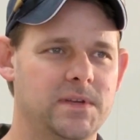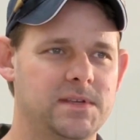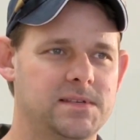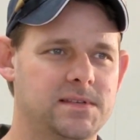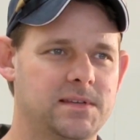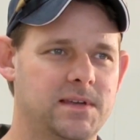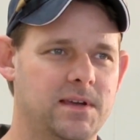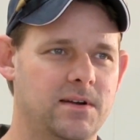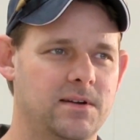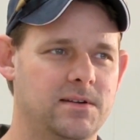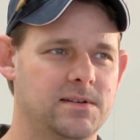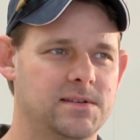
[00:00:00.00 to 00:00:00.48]
be
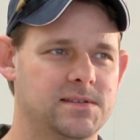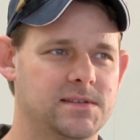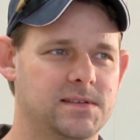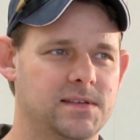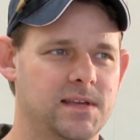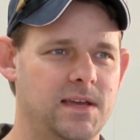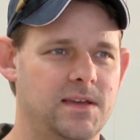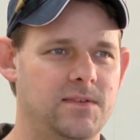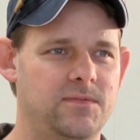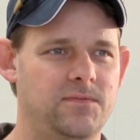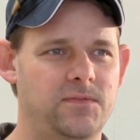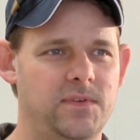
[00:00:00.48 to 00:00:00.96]
scared to
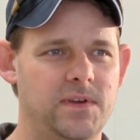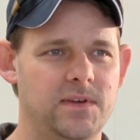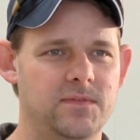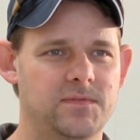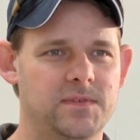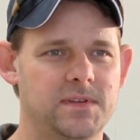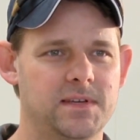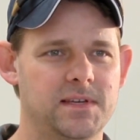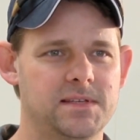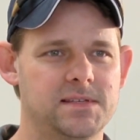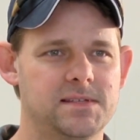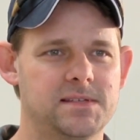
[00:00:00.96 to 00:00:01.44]
say
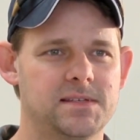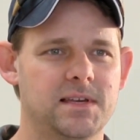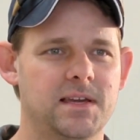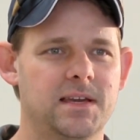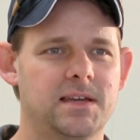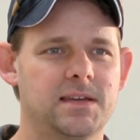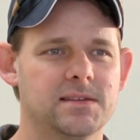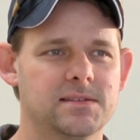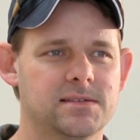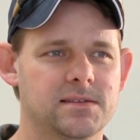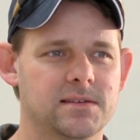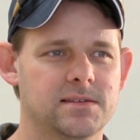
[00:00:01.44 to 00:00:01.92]
fifteen
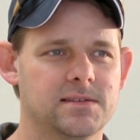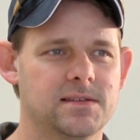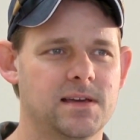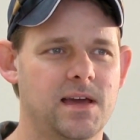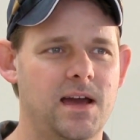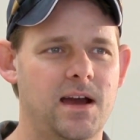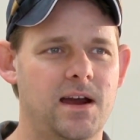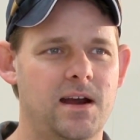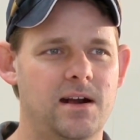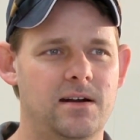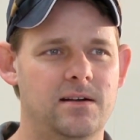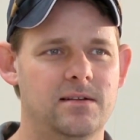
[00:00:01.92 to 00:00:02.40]
seconds a
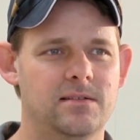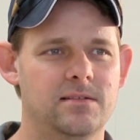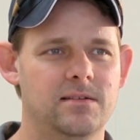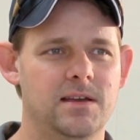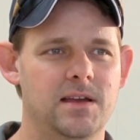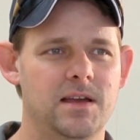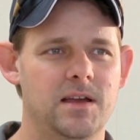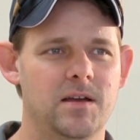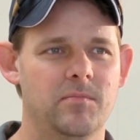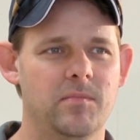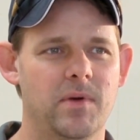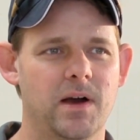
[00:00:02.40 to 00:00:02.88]
tire,
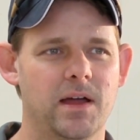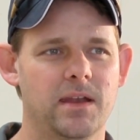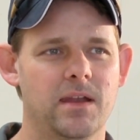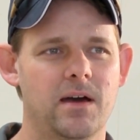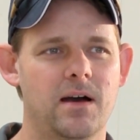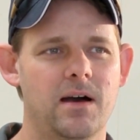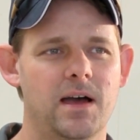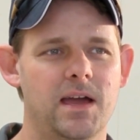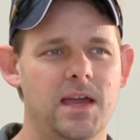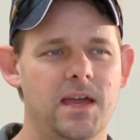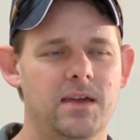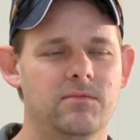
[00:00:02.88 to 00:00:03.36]
by
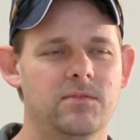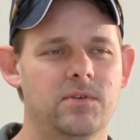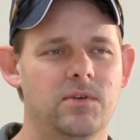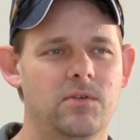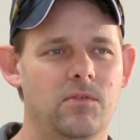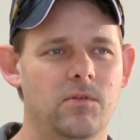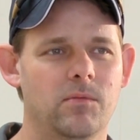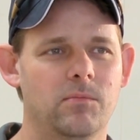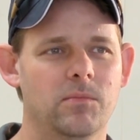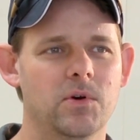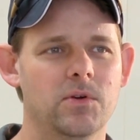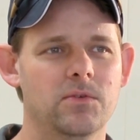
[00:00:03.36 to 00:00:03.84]
not having
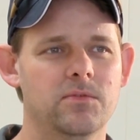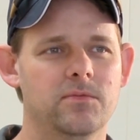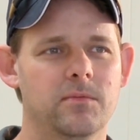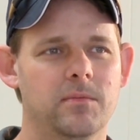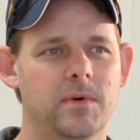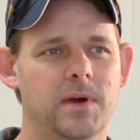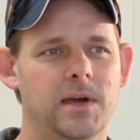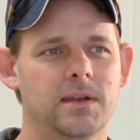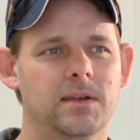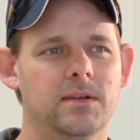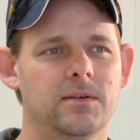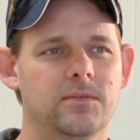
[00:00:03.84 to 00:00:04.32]
to remove
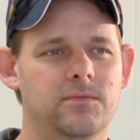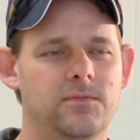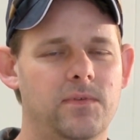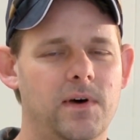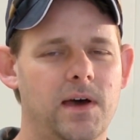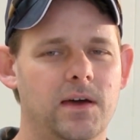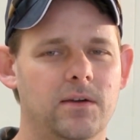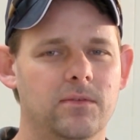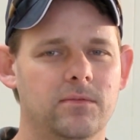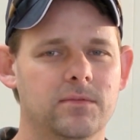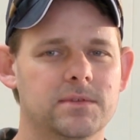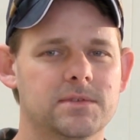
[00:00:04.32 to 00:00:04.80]
them at the
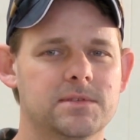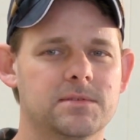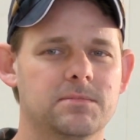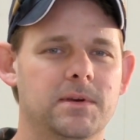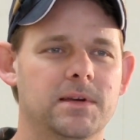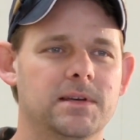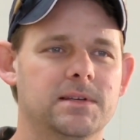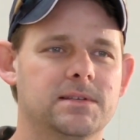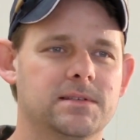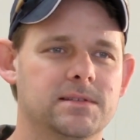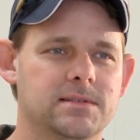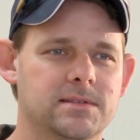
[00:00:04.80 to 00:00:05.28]
final
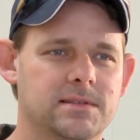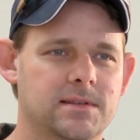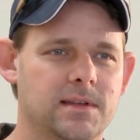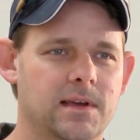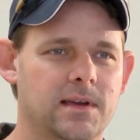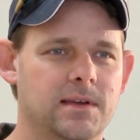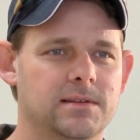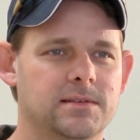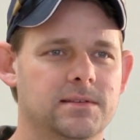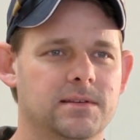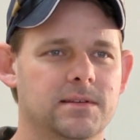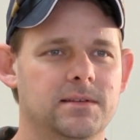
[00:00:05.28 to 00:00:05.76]
inspection
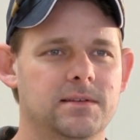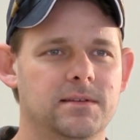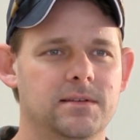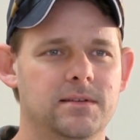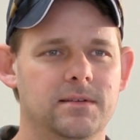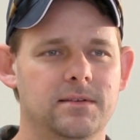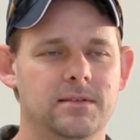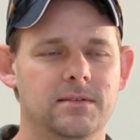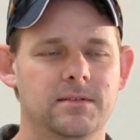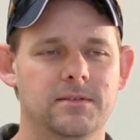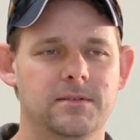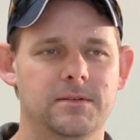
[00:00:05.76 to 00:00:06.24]
station.
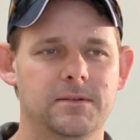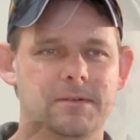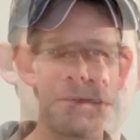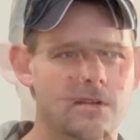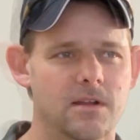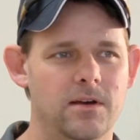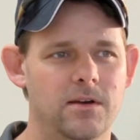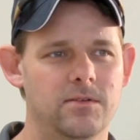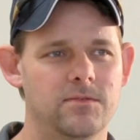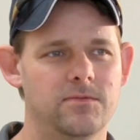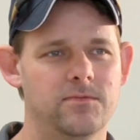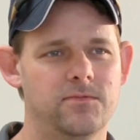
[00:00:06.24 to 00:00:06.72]
You
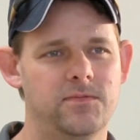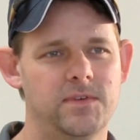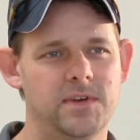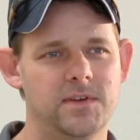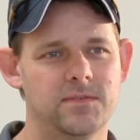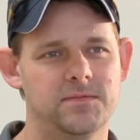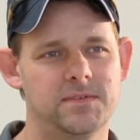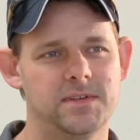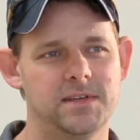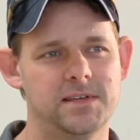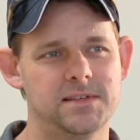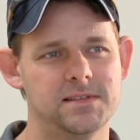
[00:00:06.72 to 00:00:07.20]
know, in
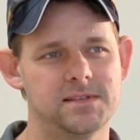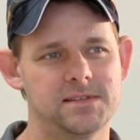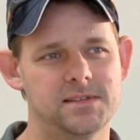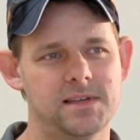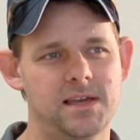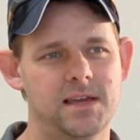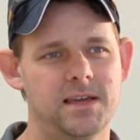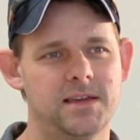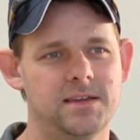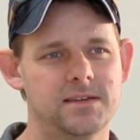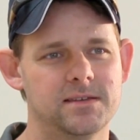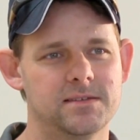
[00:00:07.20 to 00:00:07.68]
fifteen
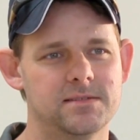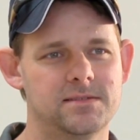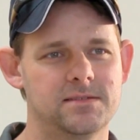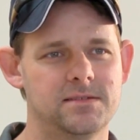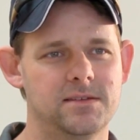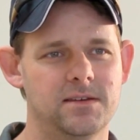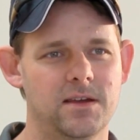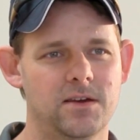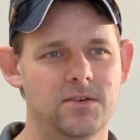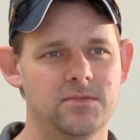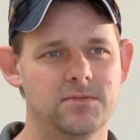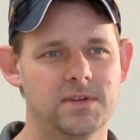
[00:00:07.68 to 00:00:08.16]

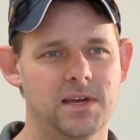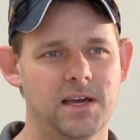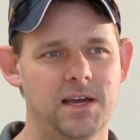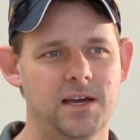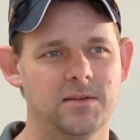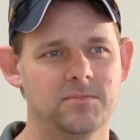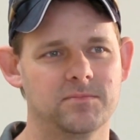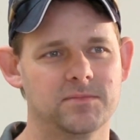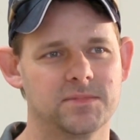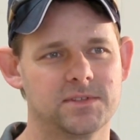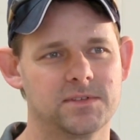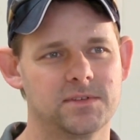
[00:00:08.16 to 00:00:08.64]
seconds, you know,
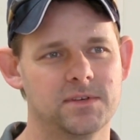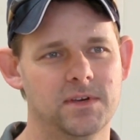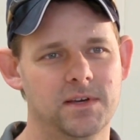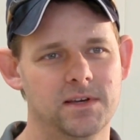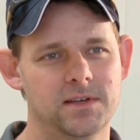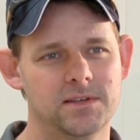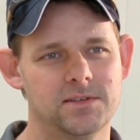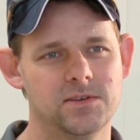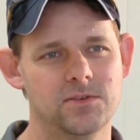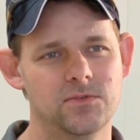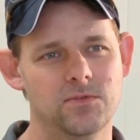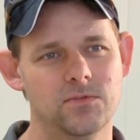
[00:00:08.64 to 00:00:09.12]
times
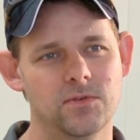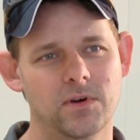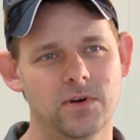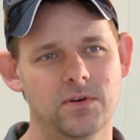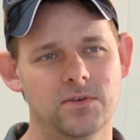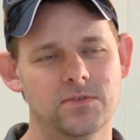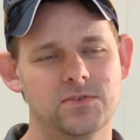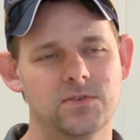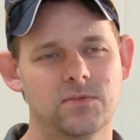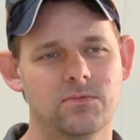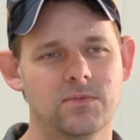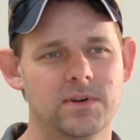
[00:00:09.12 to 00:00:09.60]
two
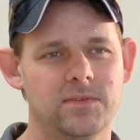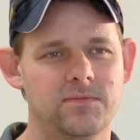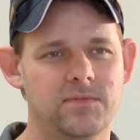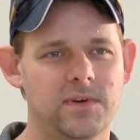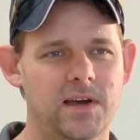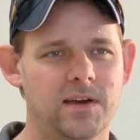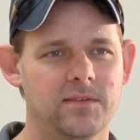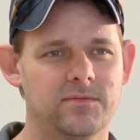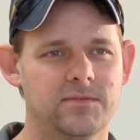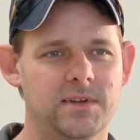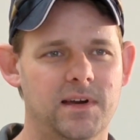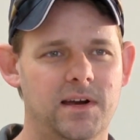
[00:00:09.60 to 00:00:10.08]
hundred
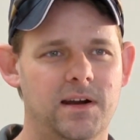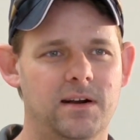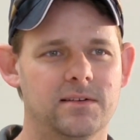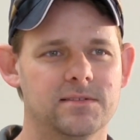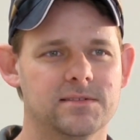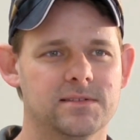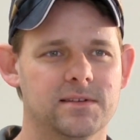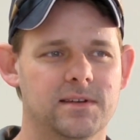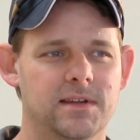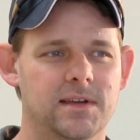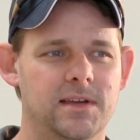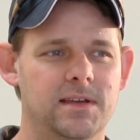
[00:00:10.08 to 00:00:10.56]
twenty-five
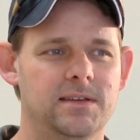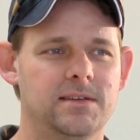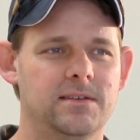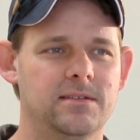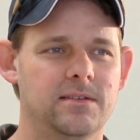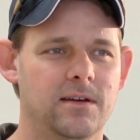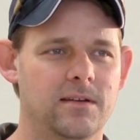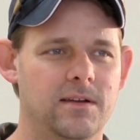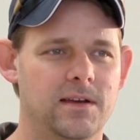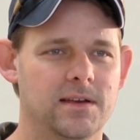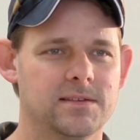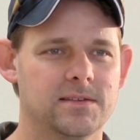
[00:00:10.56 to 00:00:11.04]
tires a day,
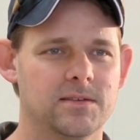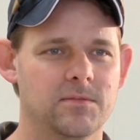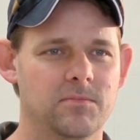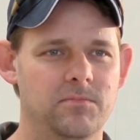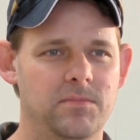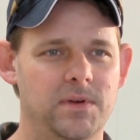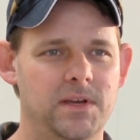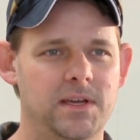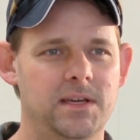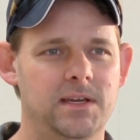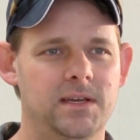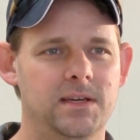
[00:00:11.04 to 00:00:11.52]
you know, that's a
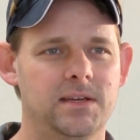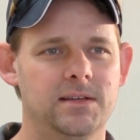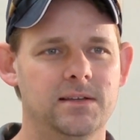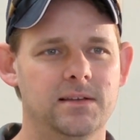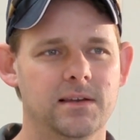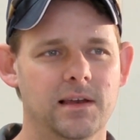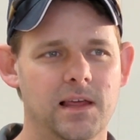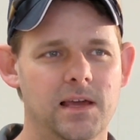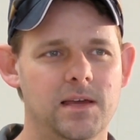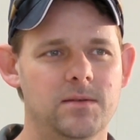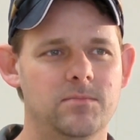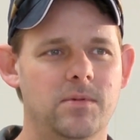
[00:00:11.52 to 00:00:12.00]

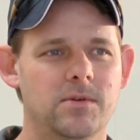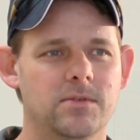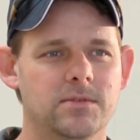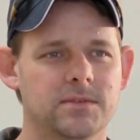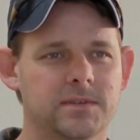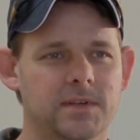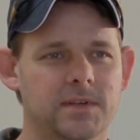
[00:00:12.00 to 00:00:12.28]
big labor